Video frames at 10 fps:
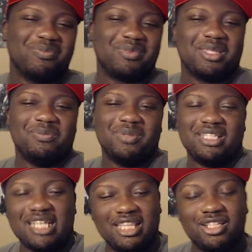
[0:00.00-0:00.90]
But
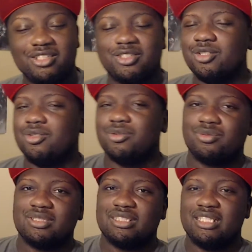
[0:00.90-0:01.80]
it looks cool.
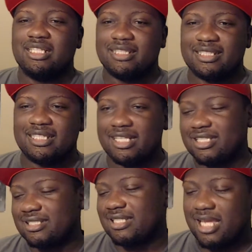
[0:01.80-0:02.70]

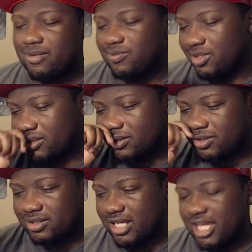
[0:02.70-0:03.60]
This game
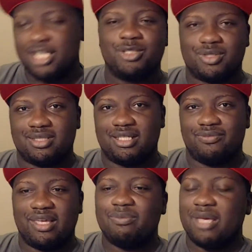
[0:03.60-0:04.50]
looks interesting.
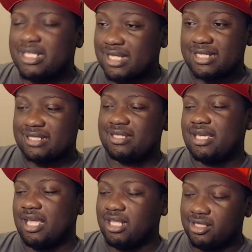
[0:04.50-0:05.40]
Best I can say,
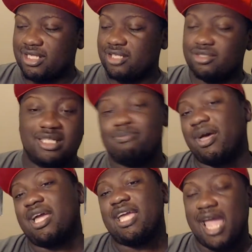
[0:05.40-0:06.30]
it looks interesting. It
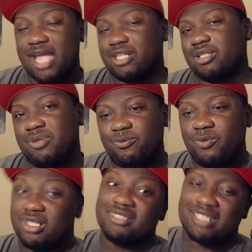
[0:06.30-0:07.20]
might actually be fun.
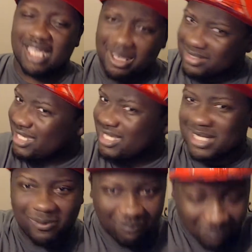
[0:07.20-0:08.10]
It looks complicated as
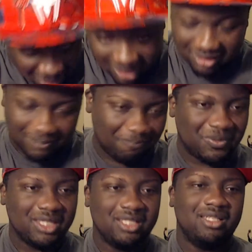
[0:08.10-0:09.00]
fuck.
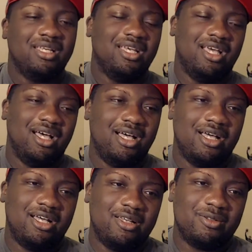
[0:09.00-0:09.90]

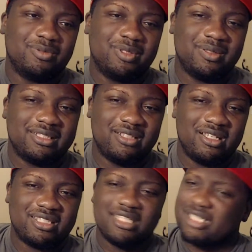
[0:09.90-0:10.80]
So I
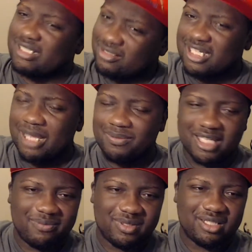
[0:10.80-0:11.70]
say it's like a little
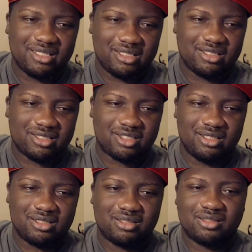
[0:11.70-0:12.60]
complicated, but it
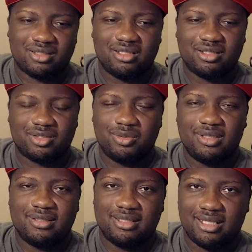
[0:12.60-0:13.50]
looks cool
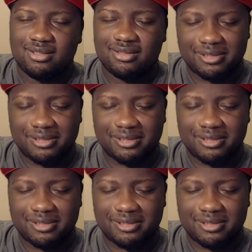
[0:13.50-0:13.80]
nonetheless.